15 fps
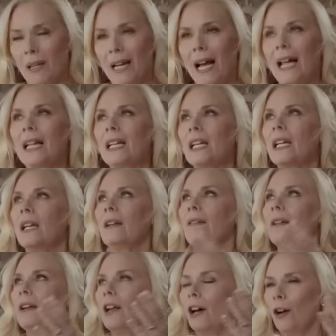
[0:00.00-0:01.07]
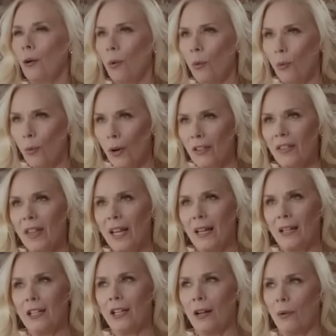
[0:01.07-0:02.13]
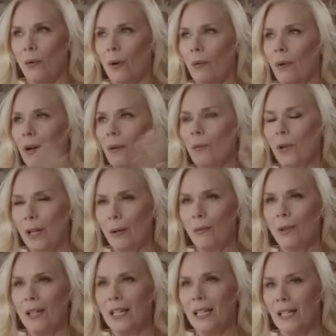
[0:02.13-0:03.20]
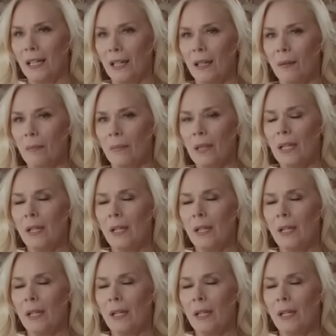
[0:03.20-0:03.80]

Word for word: but I didn't know what that, you know, what it would end up.